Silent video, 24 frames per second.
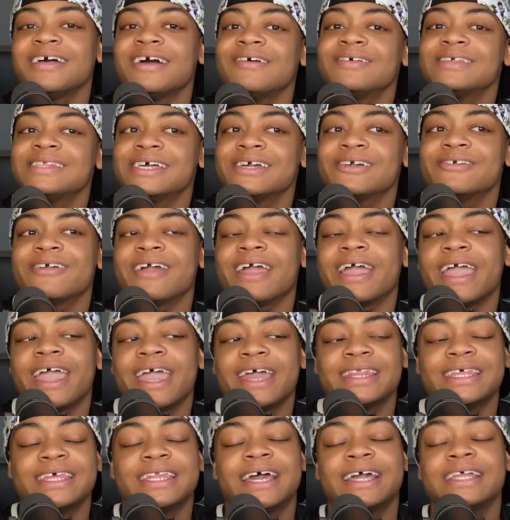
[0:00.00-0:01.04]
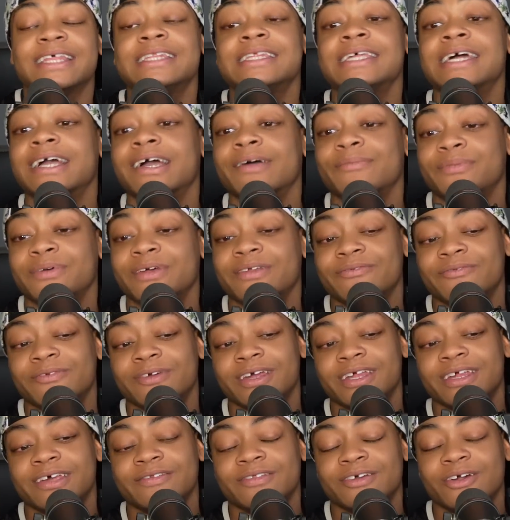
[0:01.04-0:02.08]
I was like, great, and then I and then I got put in
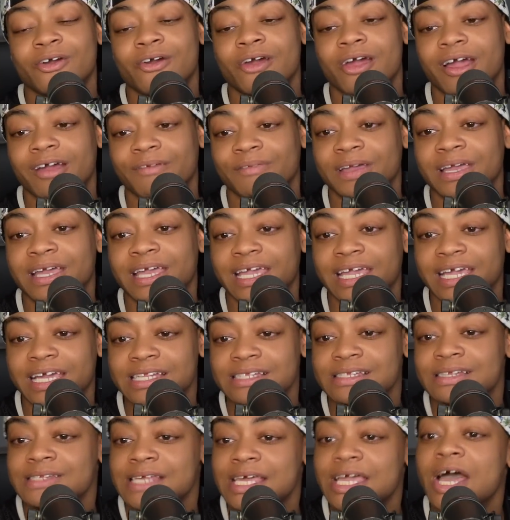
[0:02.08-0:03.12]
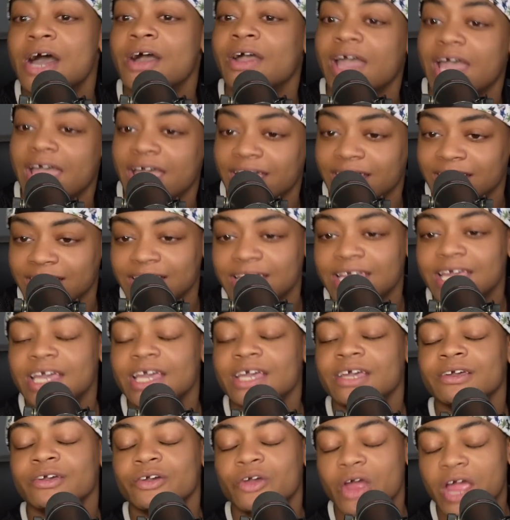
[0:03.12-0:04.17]
front of the choreography again. I was like, okay,
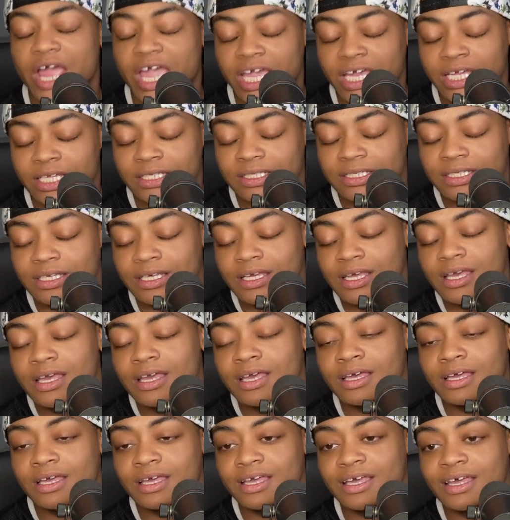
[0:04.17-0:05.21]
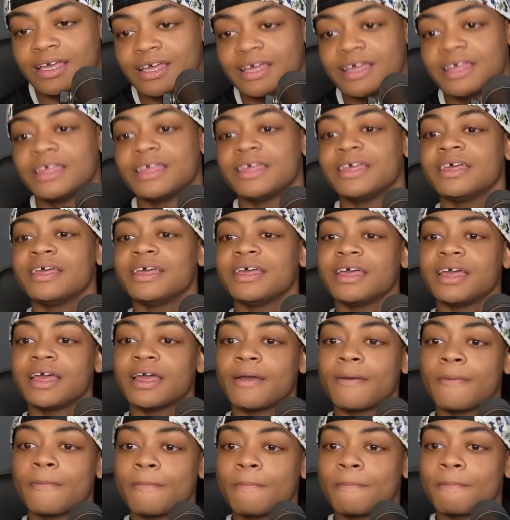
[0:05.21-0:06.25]
great. And for
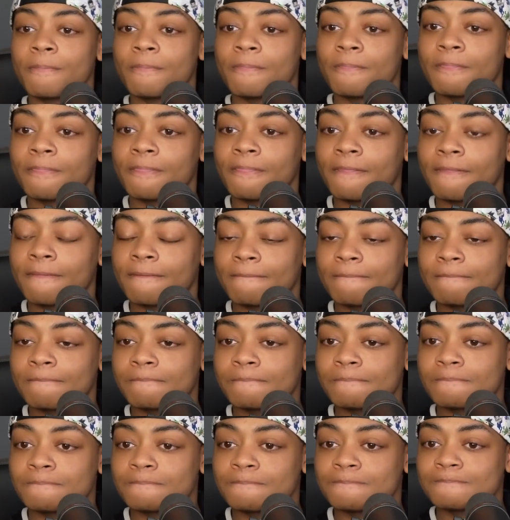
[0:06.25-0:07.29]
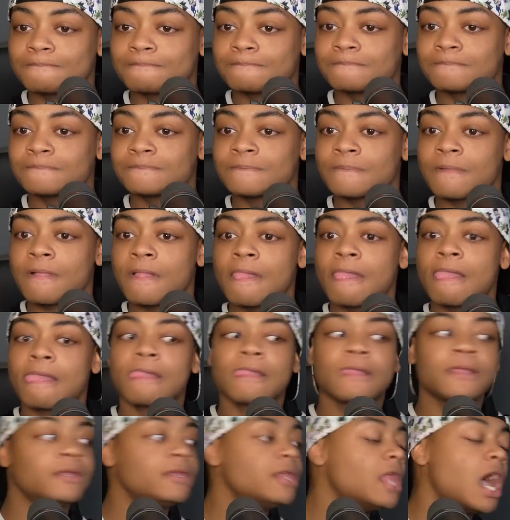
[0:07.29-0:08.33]
these outfits, were you told to bring an outfit for each
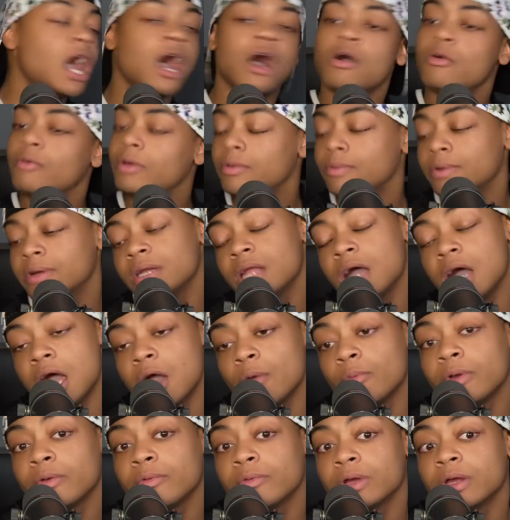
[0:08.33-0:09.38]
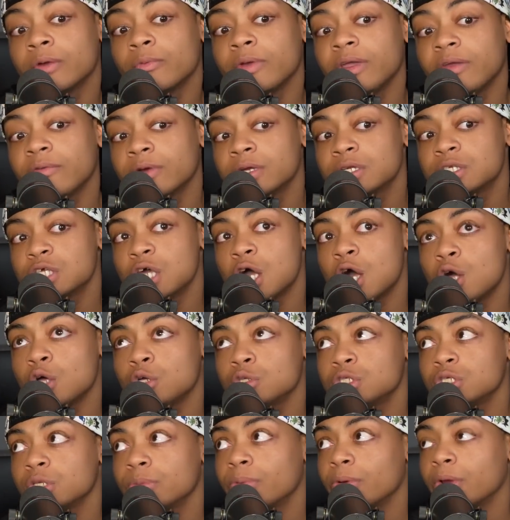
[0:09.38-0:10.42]
group? No, we were not. We were we were
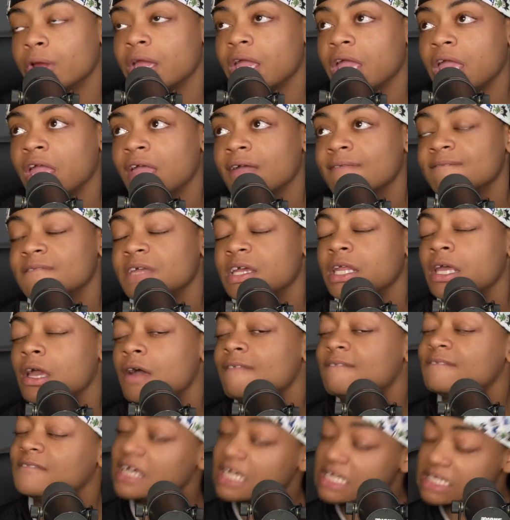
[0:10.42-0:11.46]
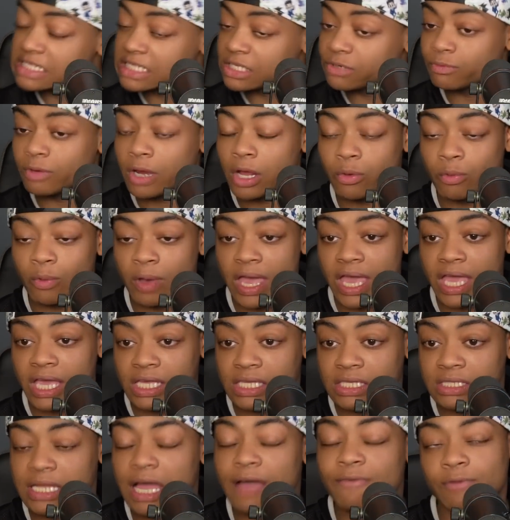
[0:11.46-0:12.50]
told to bring video vixen
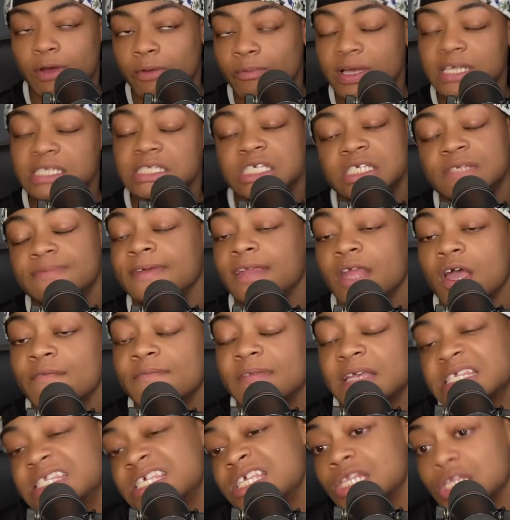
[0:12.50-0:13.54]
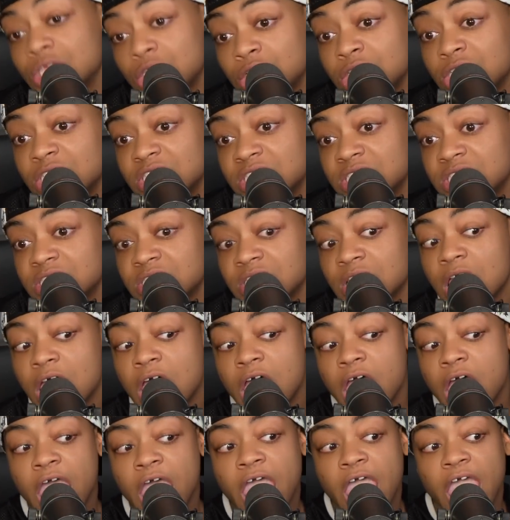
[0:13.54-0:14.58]
runway, not runway, just video vixen looks,
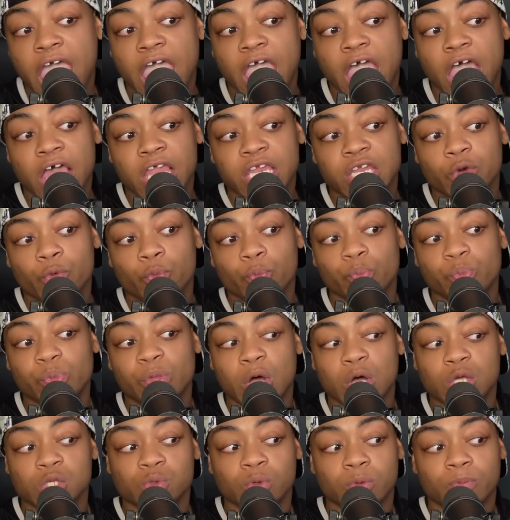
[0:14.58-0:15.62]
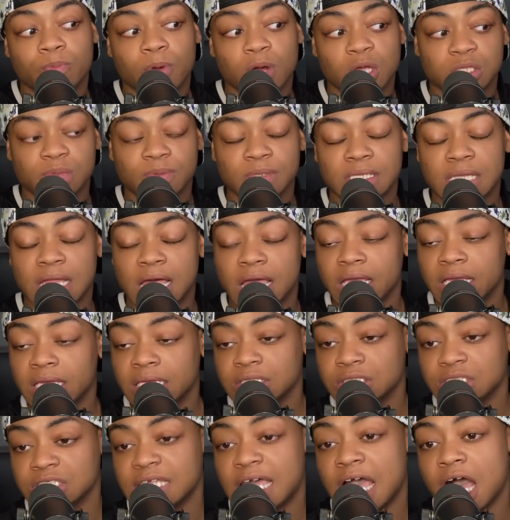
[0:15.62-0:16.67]
and those were supposed to be like
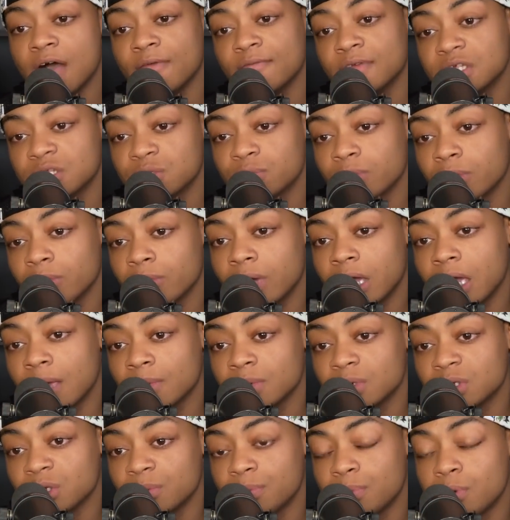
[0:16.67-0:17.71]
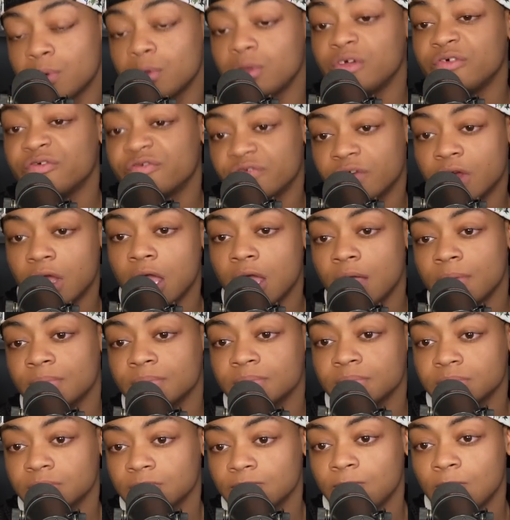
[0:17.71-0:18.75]
just outfits we were able to pull
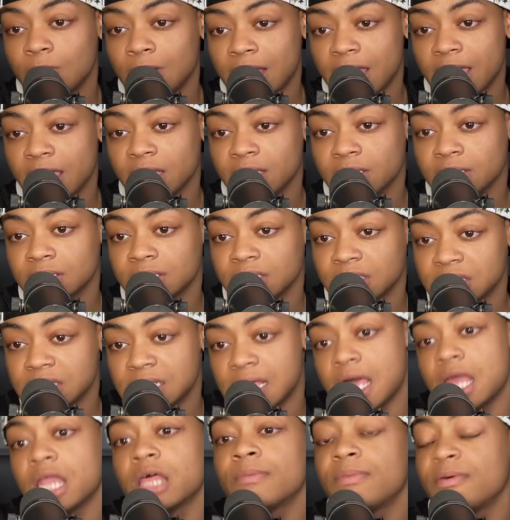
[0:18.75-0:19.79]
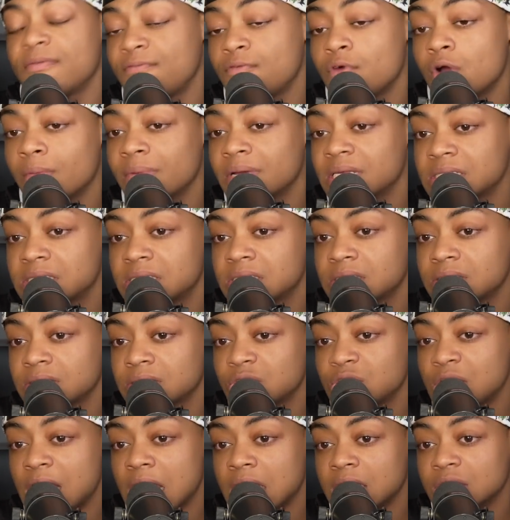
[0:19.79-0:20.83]
from for like these kind of performance
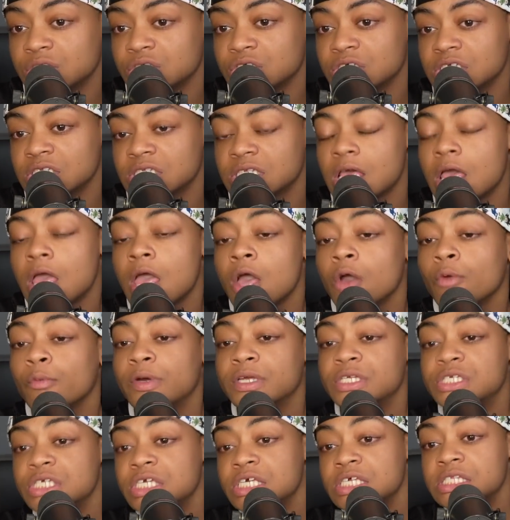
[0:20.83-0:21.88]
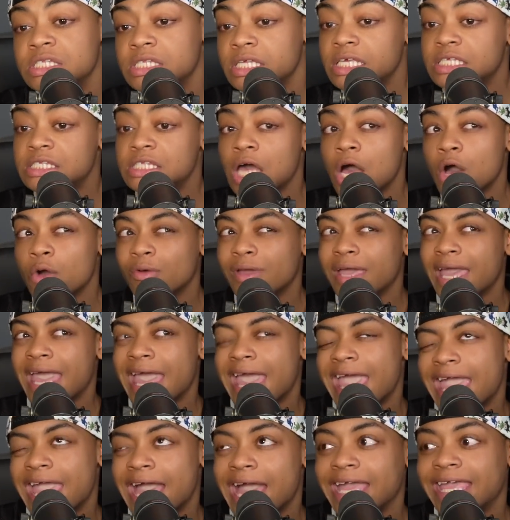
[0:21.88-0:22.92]
challenges, which is it's
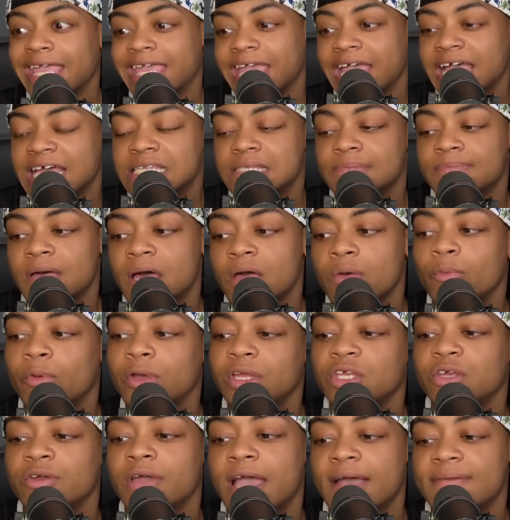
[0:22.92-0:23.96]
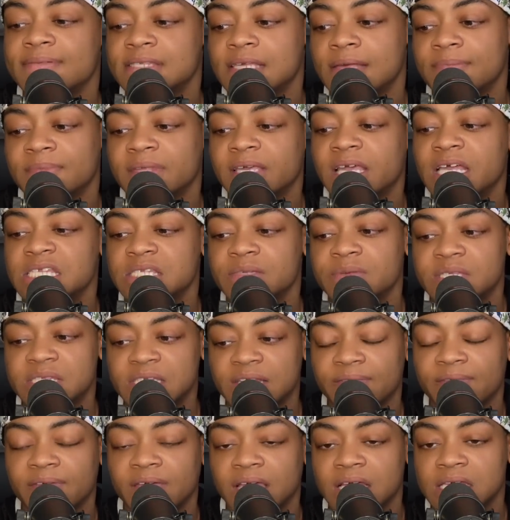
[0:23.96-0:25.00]
okay, I guess. But when you have something as
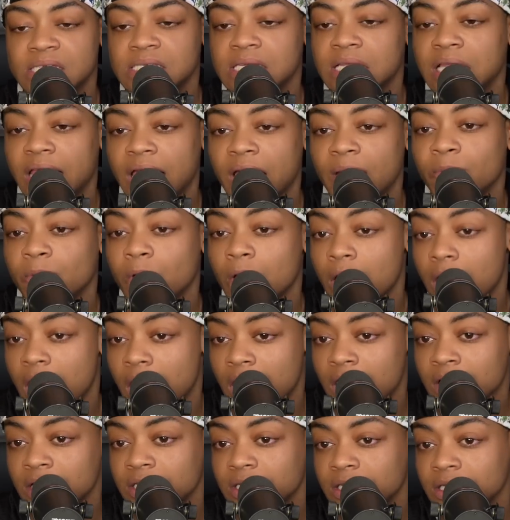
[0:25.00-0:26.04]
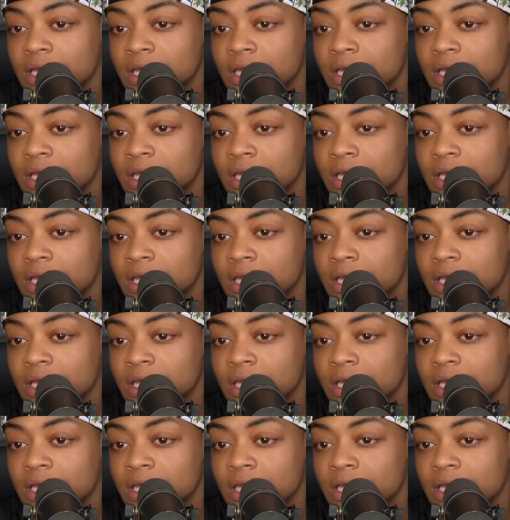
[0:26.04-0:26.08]
specific as glam rock